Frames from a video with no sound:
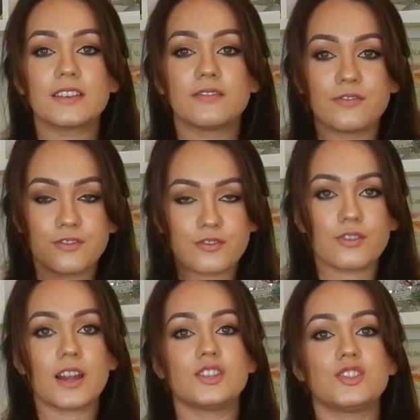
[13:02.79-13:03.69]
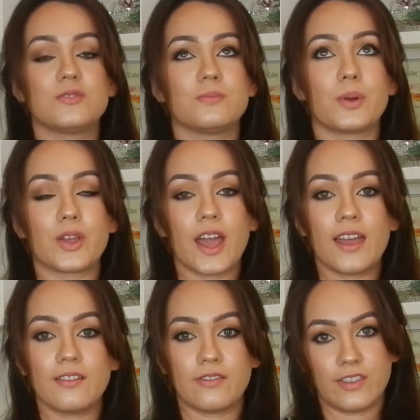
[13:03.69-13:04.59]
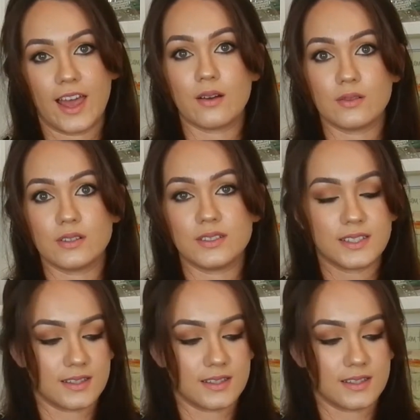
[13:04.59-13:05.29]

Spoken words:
fresh bouquet of flowers,